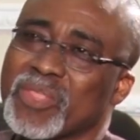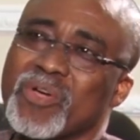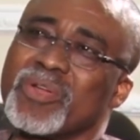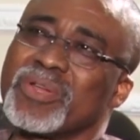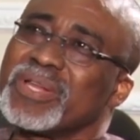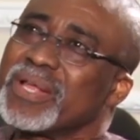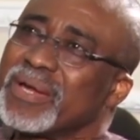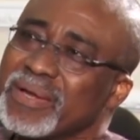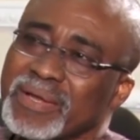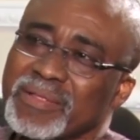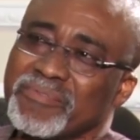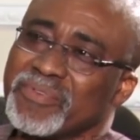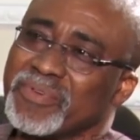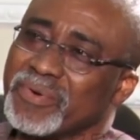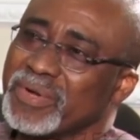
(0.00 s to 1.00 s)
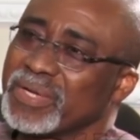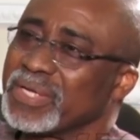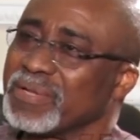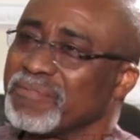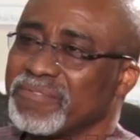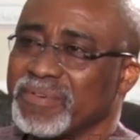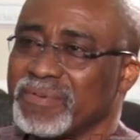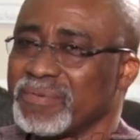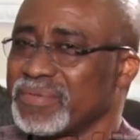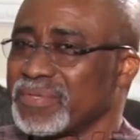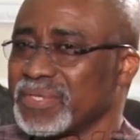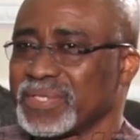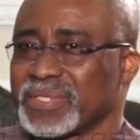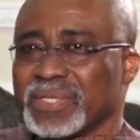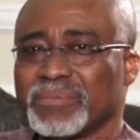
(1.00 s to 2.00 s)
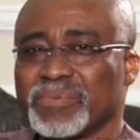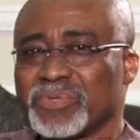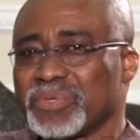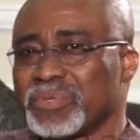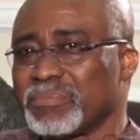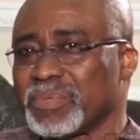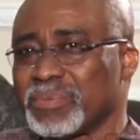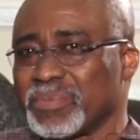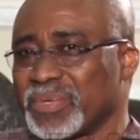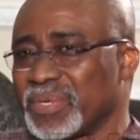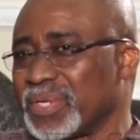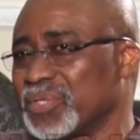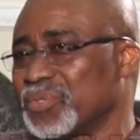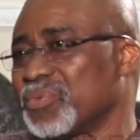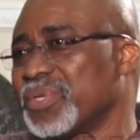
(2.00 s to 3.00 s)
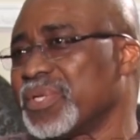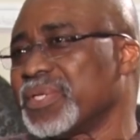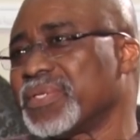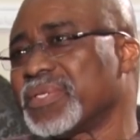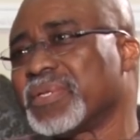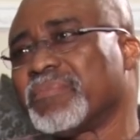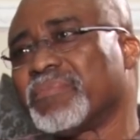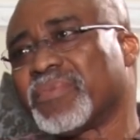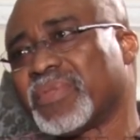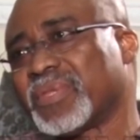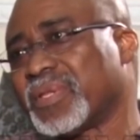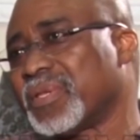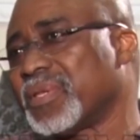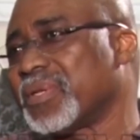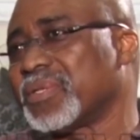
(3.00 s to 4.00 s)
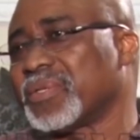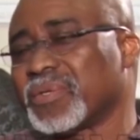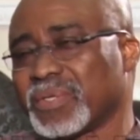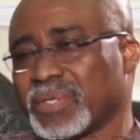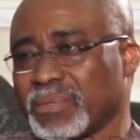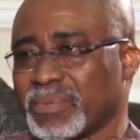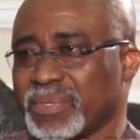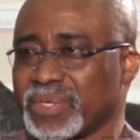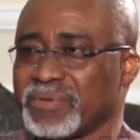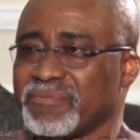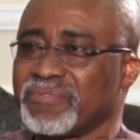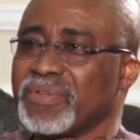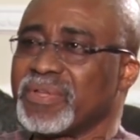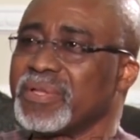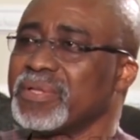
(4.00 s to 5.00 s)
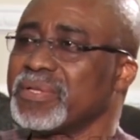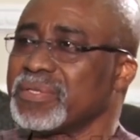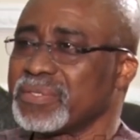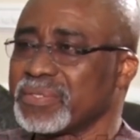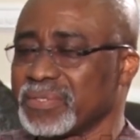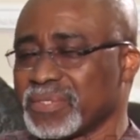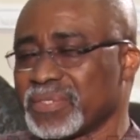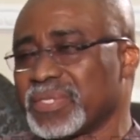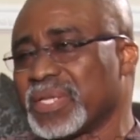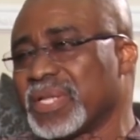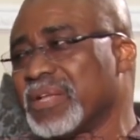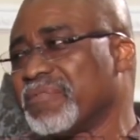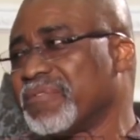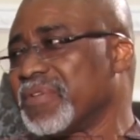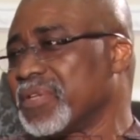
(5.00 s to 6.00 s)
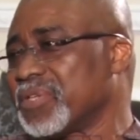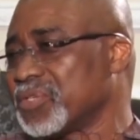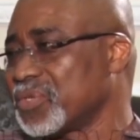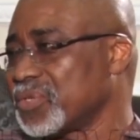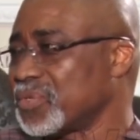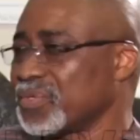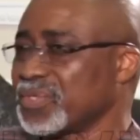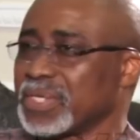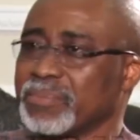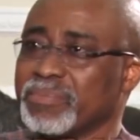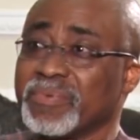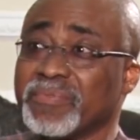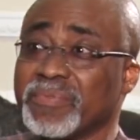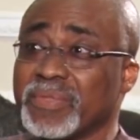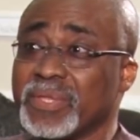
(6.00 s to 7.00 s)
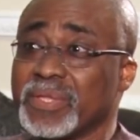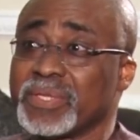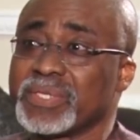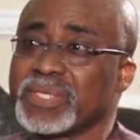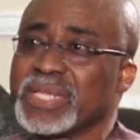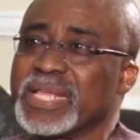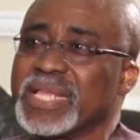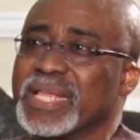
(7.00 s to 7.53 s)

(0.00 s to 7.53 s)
Ordinarily, if you're running a federal system, it shouldn't be more than 20-something. You're talking about defense, standard affairs, all those type of things.